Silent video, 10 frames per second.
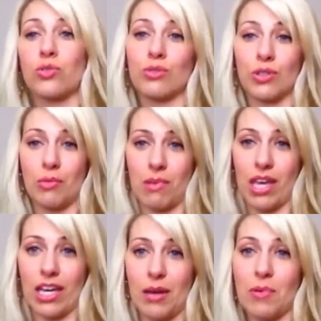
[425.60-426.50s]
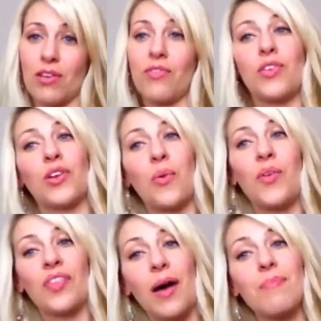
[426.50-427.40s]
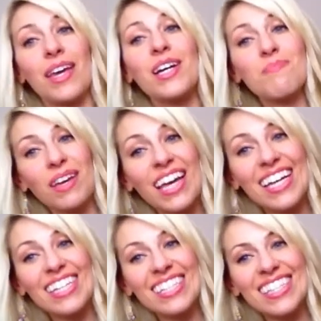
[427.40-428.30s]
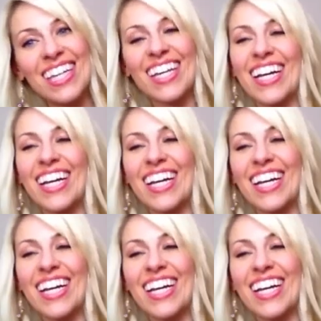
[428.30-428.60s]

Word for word: Trucco makeup, and if you know what that makeup is,